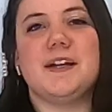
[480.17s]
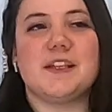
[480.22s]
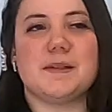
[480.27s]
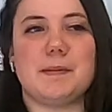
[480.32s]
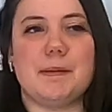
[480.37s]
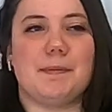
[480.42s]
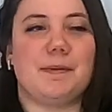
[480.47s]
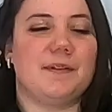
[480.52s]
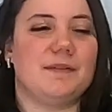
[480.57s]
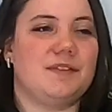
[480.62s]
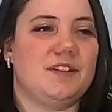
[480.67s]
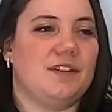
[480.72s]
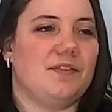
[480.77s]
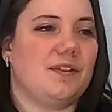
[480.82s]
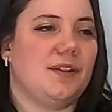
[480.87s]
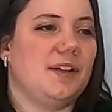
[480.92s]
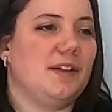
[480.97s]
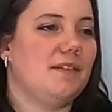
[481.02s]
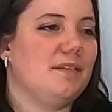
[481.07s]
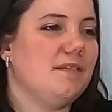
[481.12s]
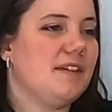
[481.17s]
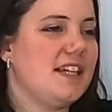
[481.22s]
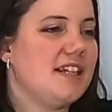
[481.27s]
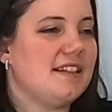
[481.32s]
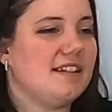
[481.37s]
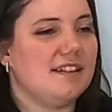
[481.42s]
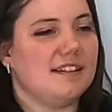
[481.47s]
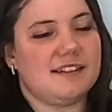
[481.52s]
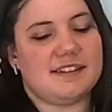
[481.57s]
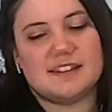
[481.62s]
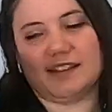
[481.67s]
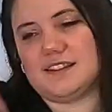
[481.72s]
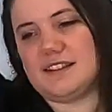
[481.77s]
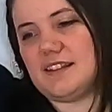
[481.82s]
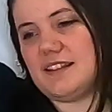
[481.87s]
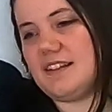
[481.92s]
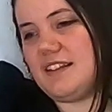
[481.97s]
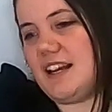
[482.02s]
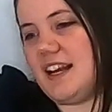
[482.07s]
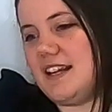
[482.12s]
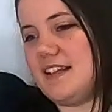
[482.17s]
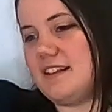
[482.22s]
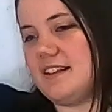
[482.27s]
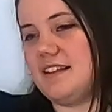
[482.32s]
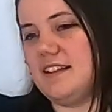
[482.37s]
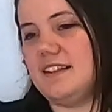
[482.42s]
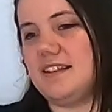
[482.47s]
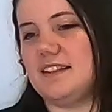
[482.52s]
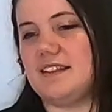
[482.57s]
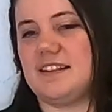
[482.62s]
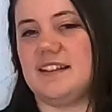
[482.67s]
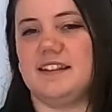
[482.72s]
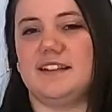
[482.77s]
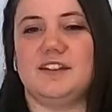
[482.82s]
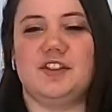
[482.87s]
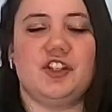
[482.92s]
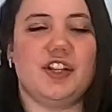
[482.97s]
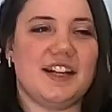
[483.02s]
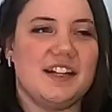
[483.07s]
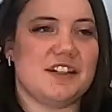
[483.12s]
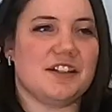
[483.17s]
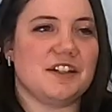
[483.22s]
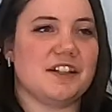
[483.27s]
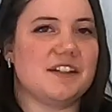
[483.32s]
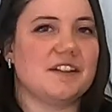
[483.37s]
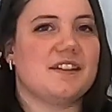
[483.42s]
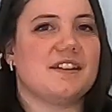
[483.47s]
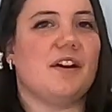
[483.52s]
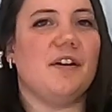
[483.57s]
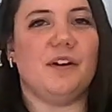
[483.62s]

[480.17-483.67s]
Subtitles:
ways, people of different races and sizes and genders,